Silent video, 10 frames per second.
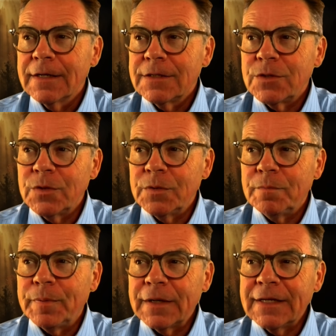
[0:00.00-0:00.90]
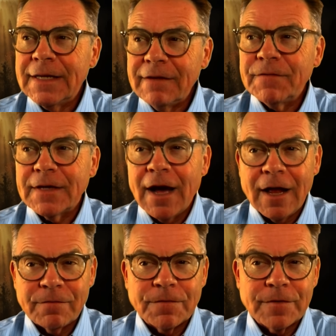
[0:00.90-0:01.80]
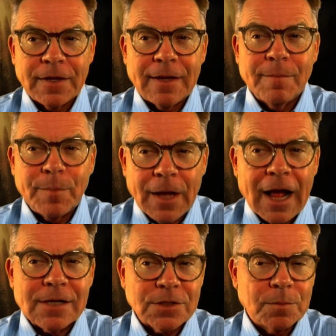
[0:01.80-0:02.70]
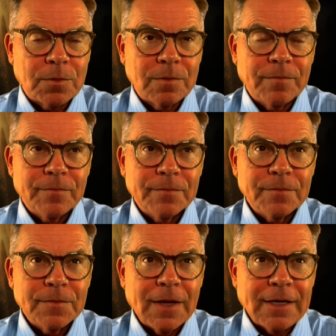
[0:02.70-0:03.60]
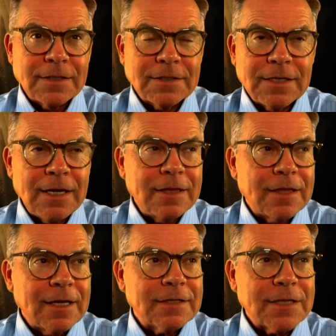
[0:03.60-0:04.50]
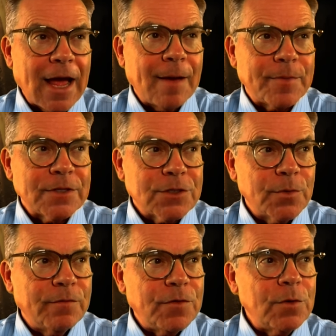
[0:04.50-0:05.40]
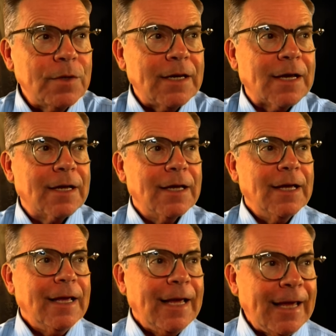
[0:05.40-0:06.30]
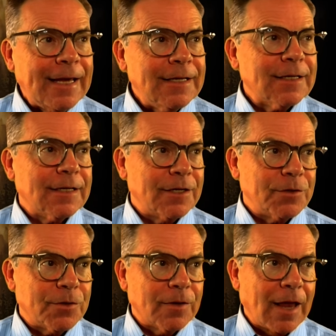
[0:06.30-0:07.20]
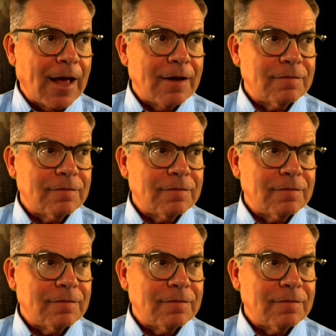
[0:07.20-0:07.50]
to believe God for the impossible and to see things happen. So if you need a healing in your life,